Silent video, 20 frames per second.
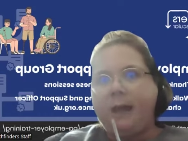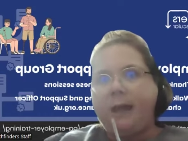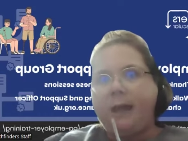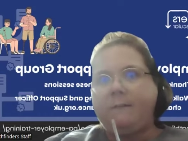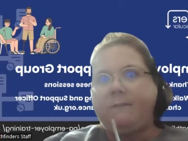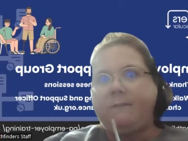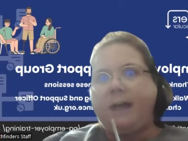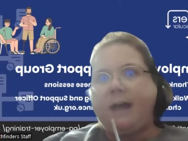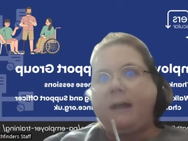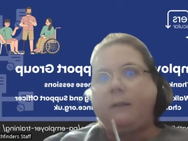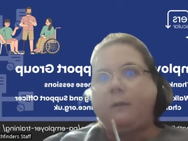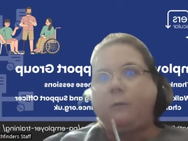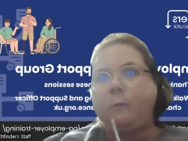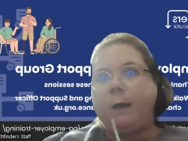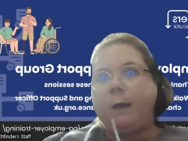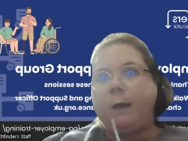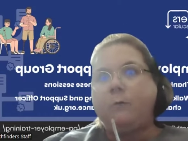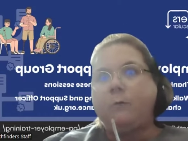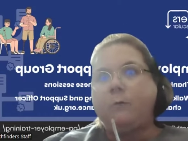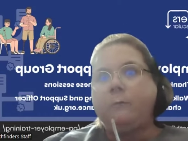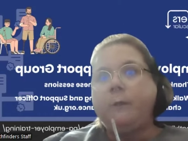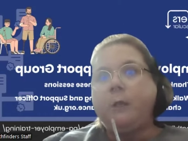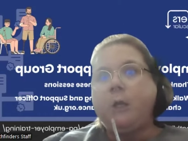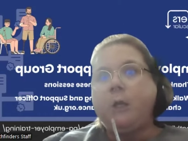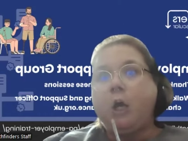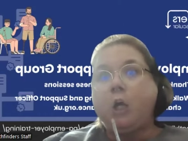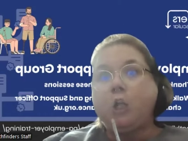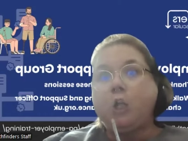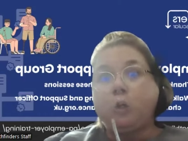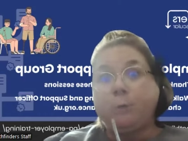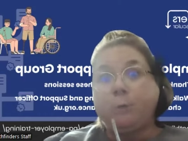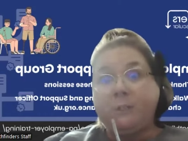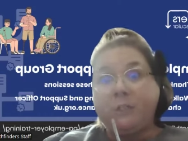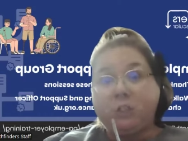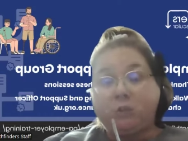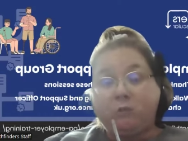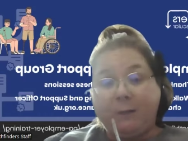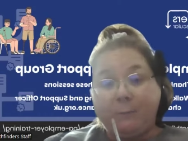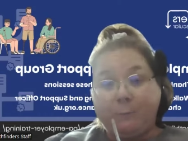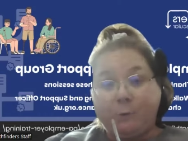Have that as well. A job
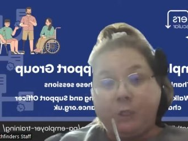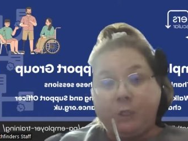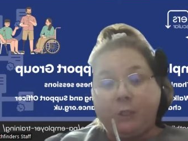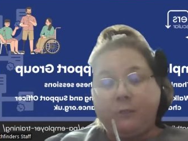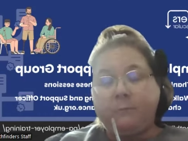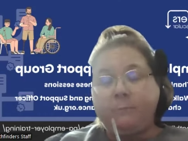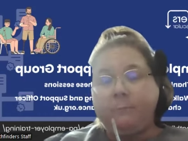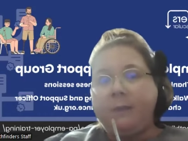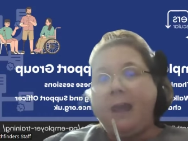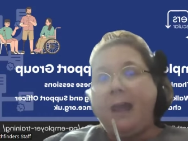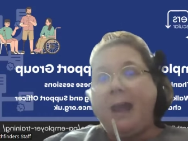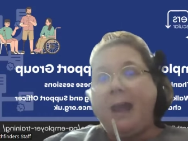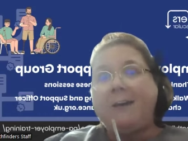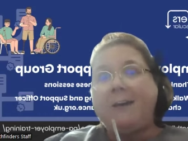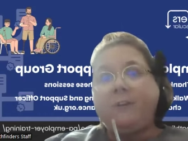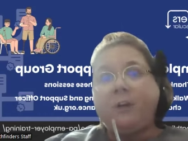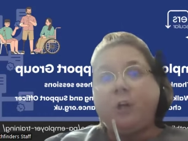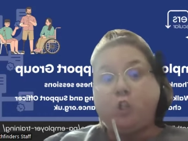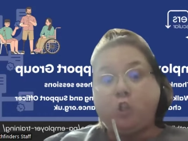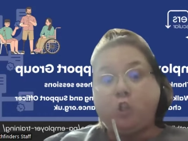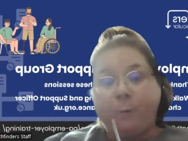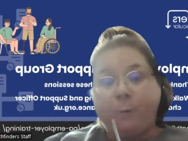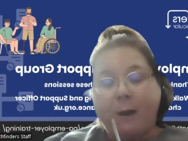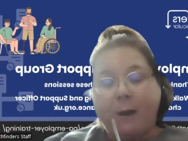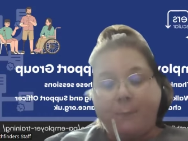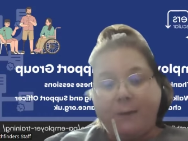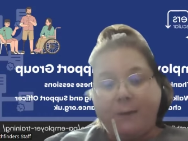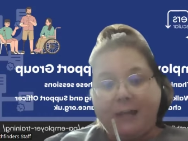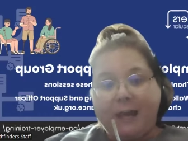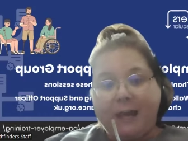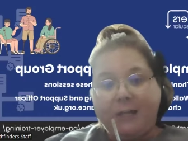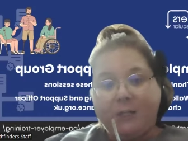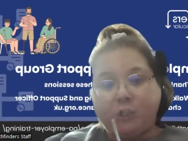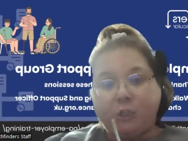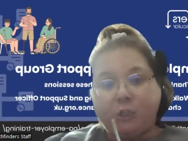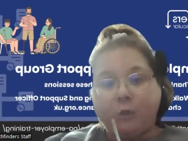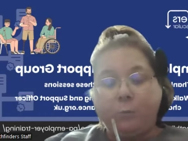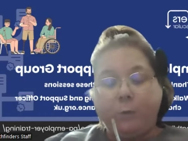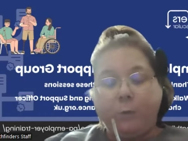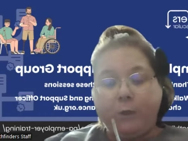description, having a job
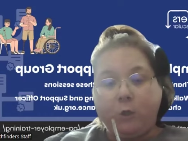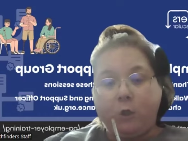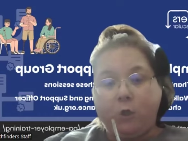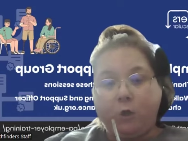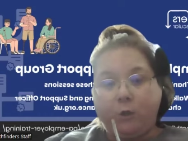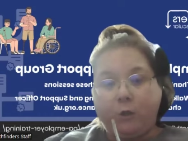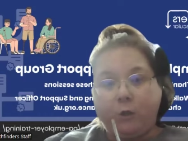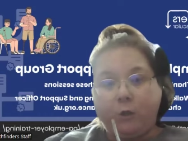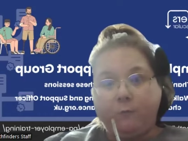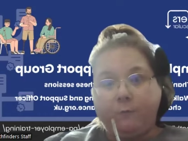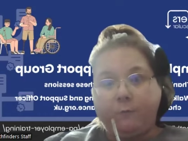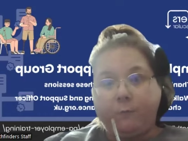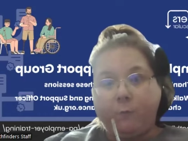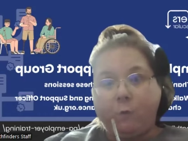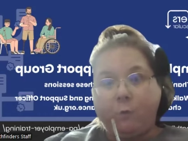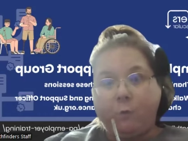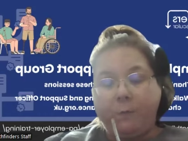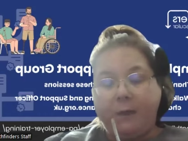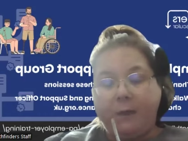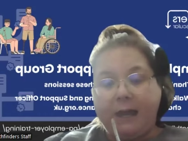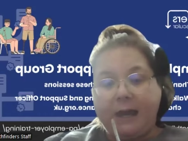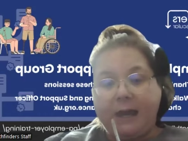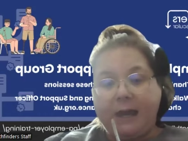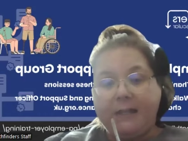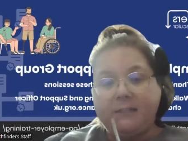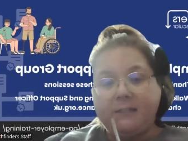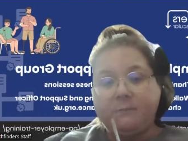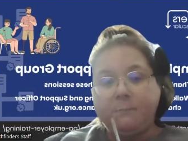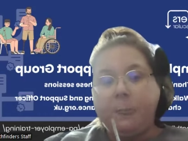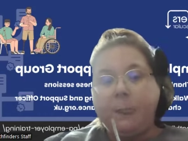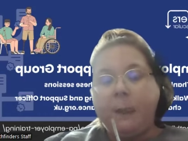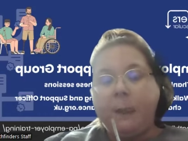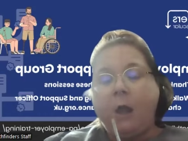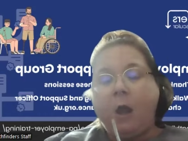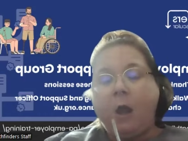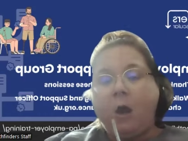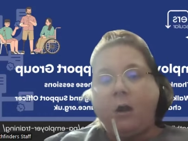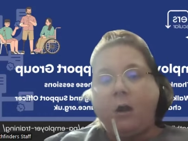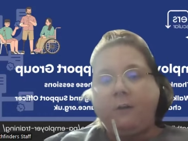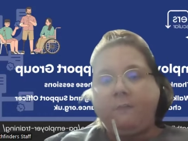application when you're looking for PAs.
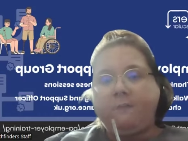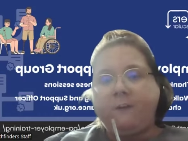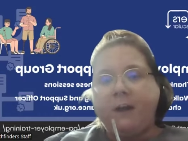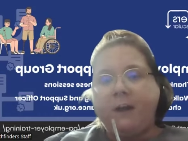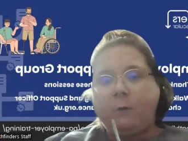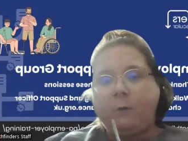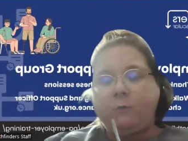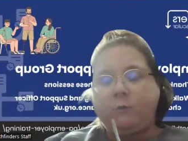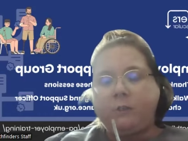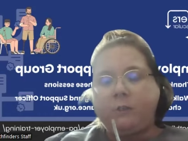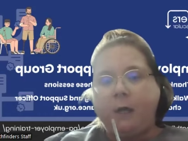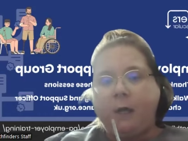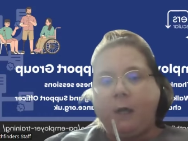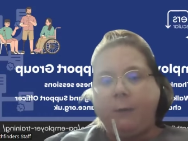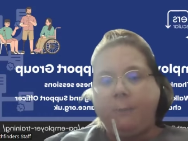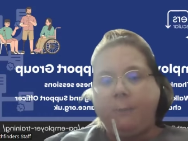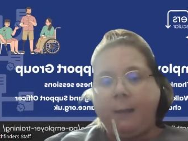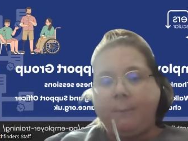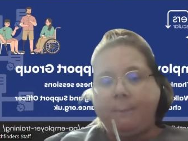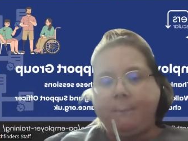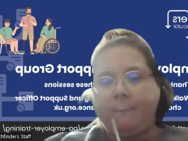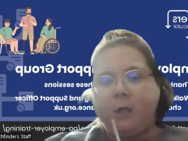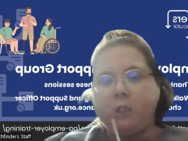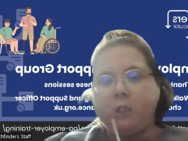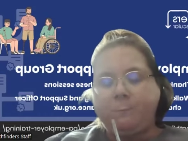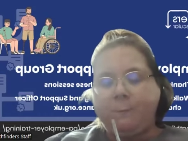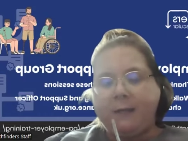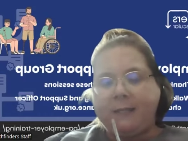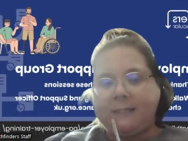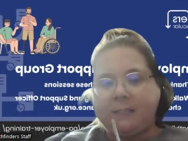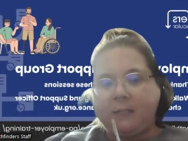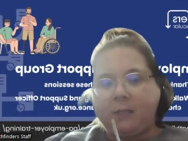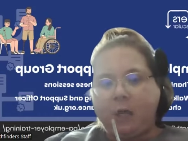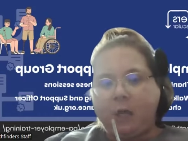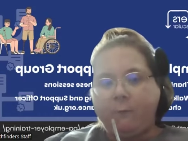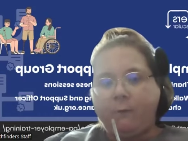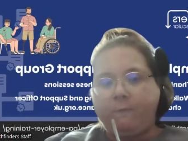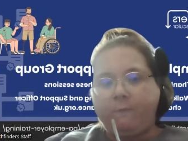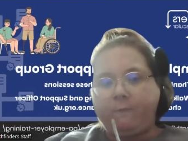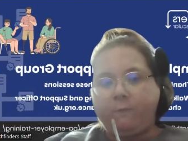I found it much better
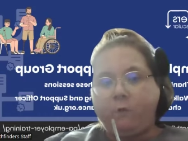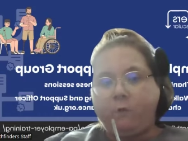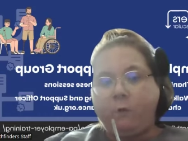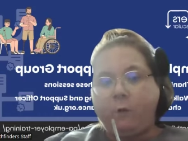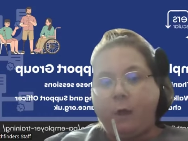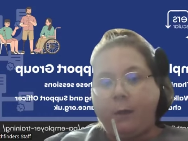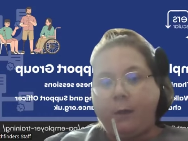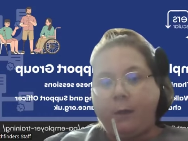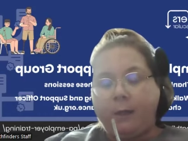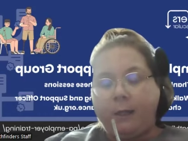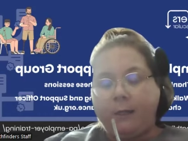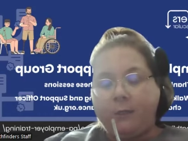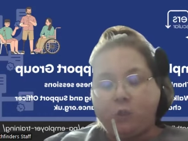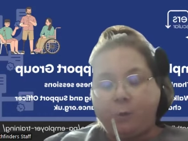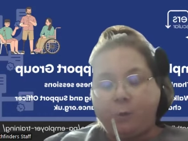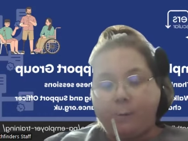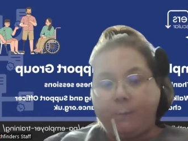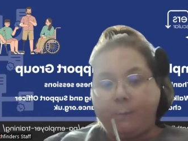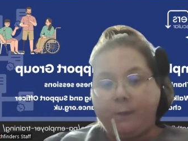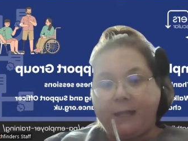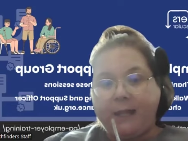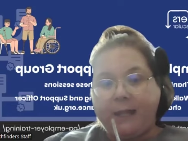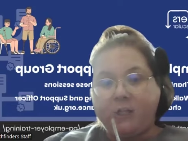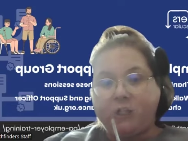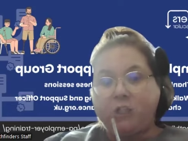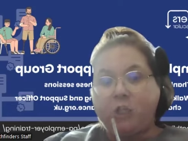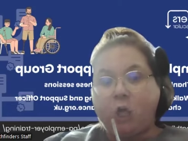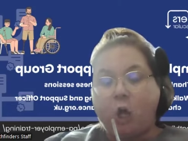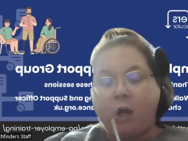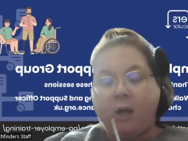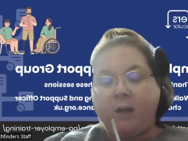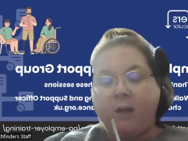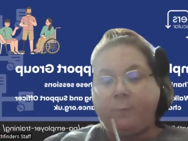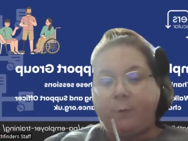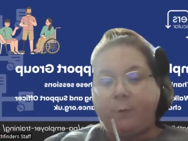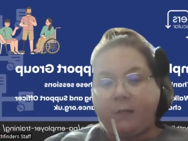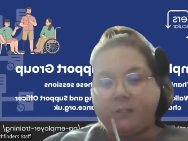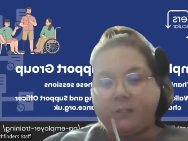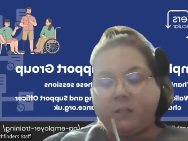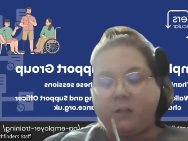going for a job application that I've
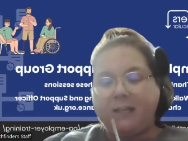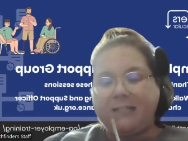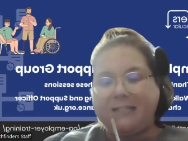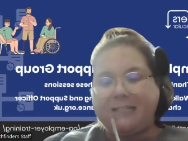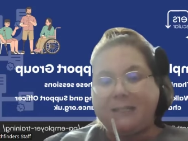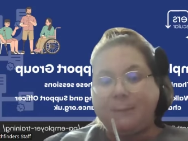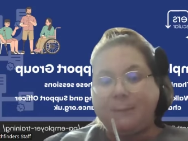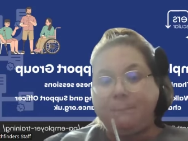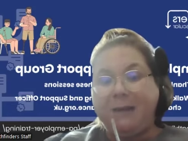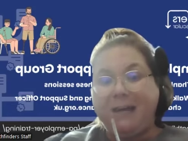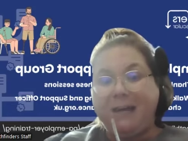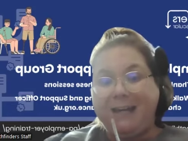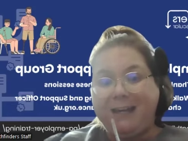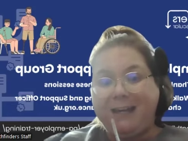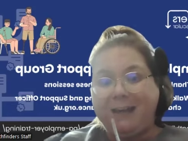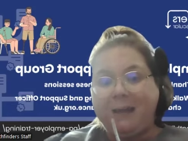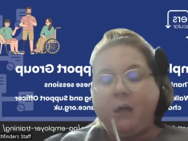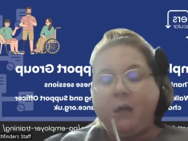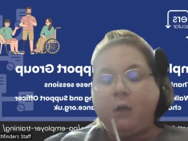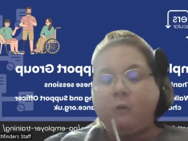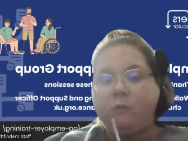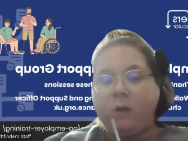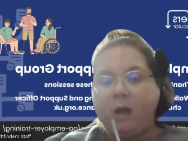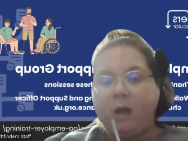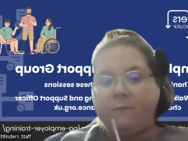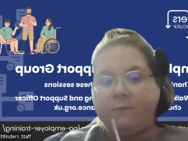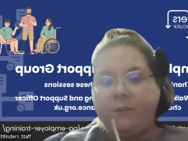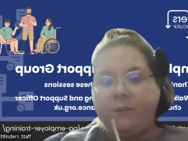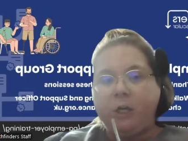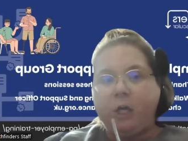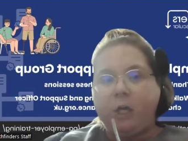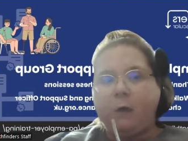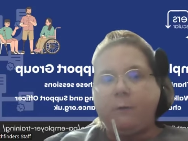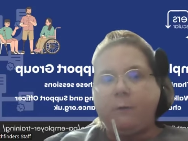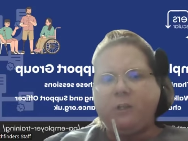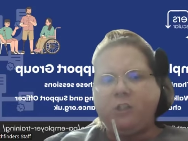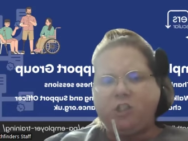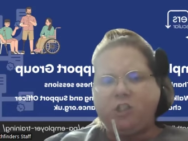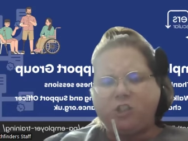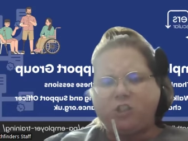personalised to me, rather than
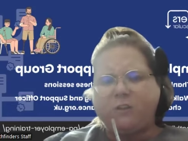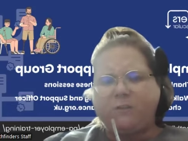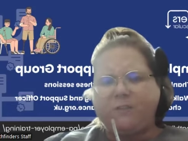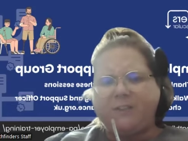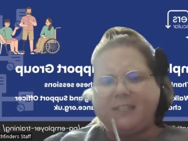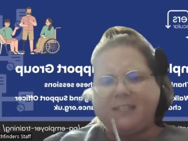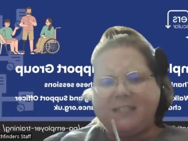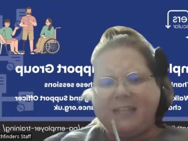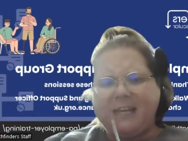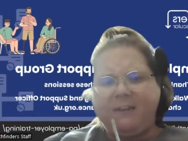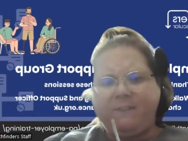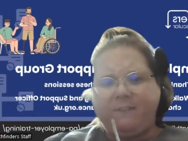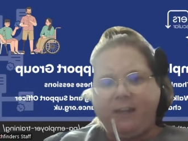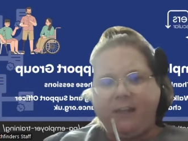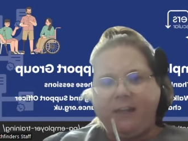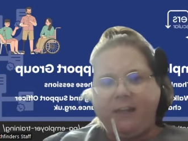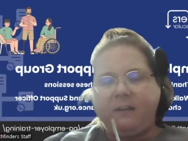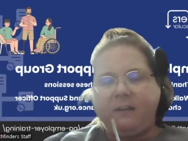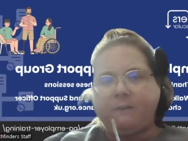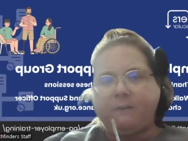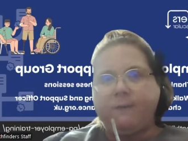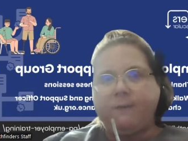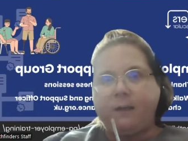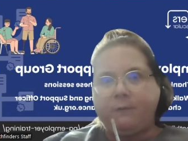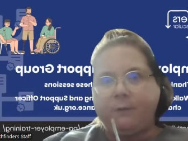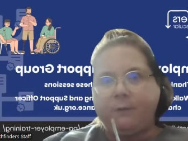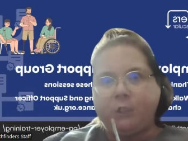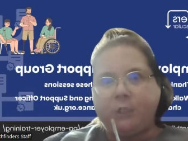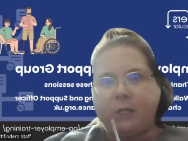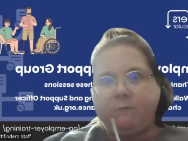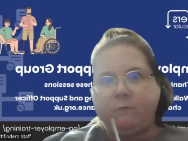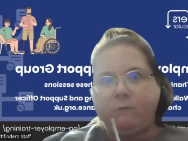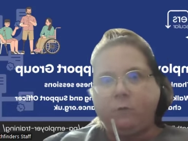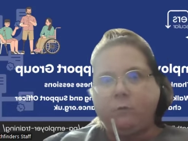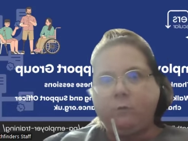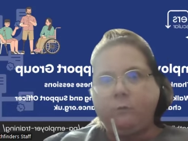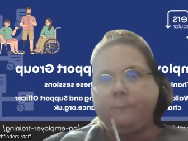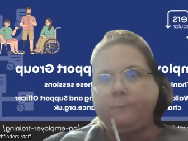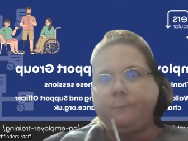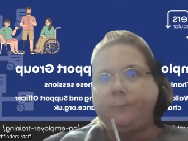going just off a CV that's very
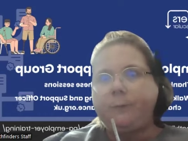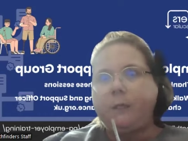general.